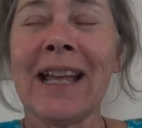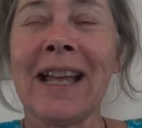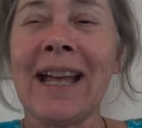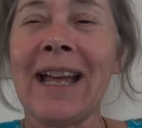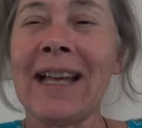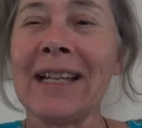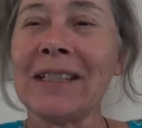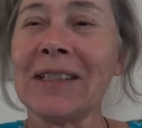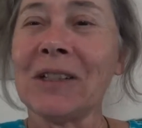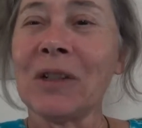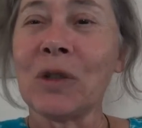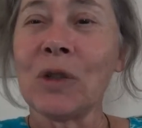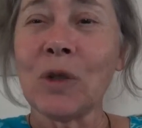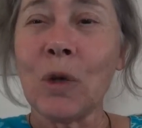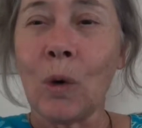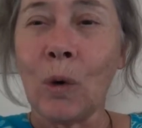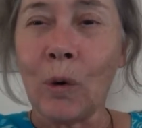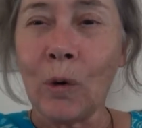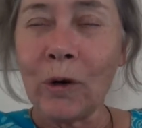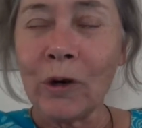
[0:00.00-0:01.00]
and
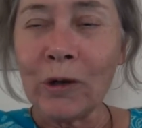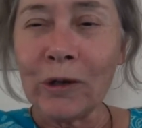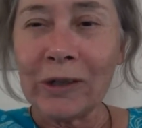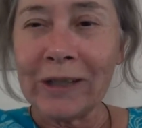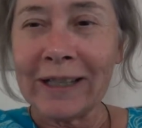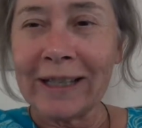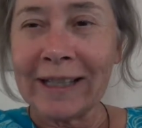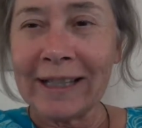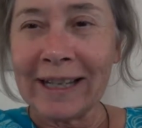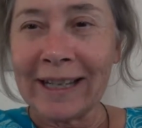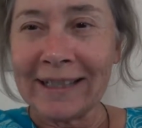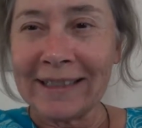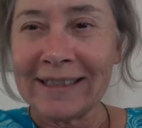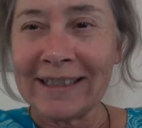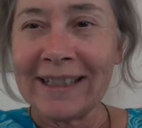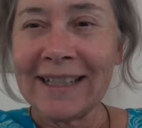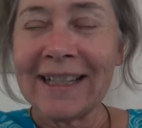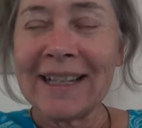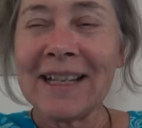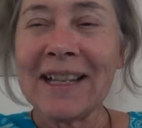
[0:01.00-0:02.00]
whirling and,